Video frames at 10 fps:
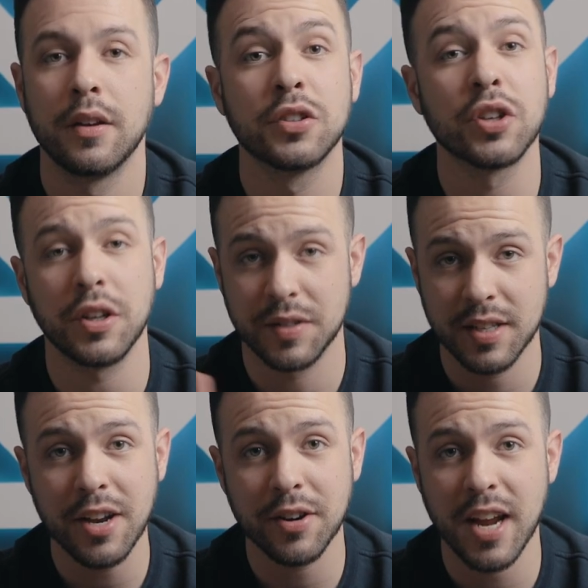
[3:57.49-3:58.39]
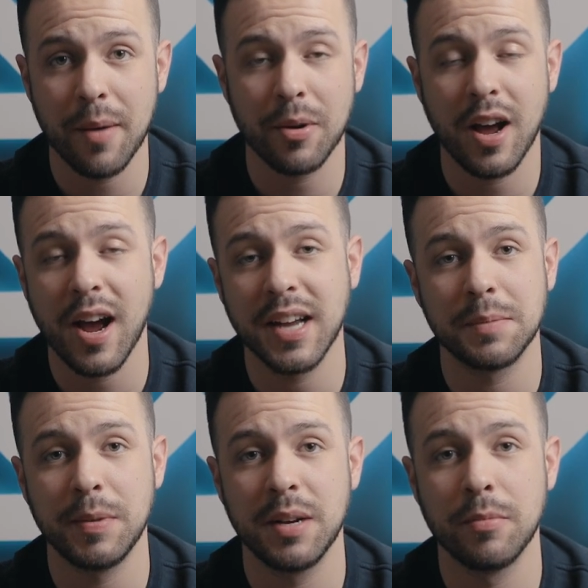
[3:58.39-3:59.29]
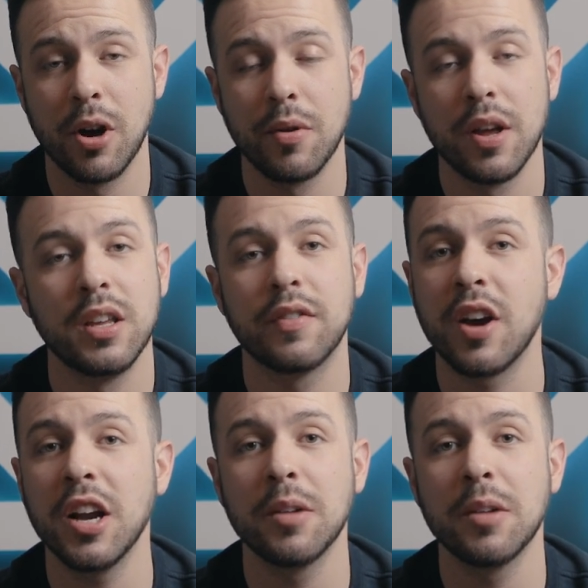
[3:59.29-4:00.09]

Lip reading: So you've set your camera to high speed mode, you've got